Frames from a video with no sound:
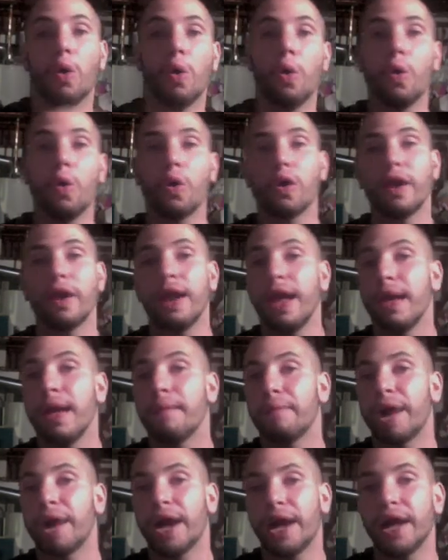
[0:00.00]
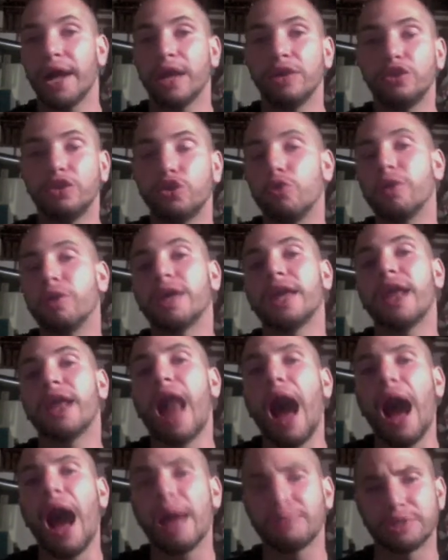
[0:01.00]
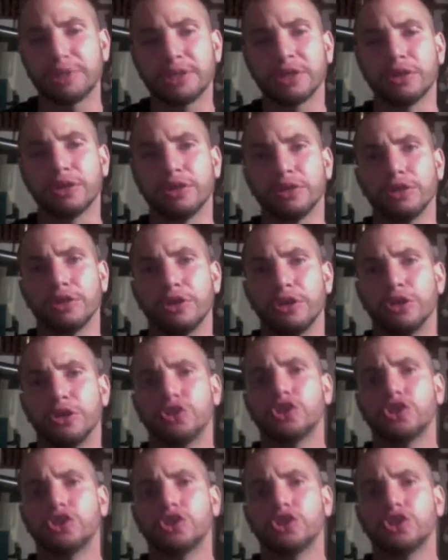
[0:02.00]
or by doing an obstacle.